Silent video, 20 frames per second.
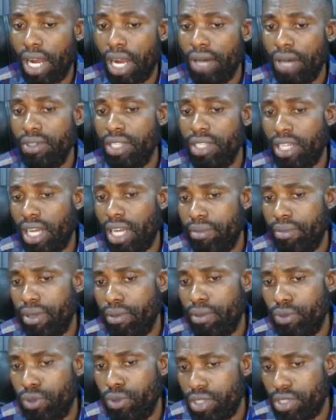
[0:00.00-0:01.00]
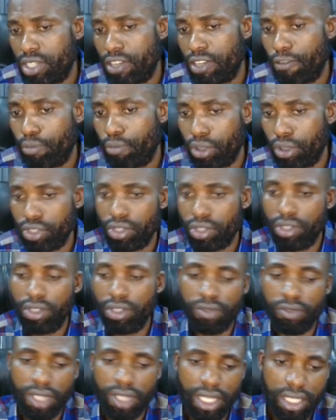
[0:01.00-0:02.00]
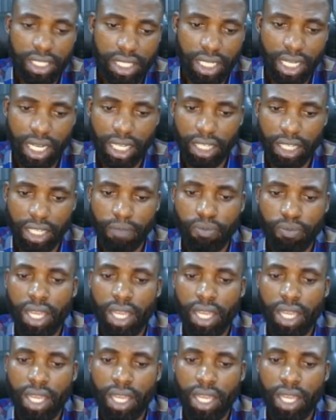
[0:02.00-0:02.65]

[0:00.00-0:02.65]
how they can be able to save portion of their salary.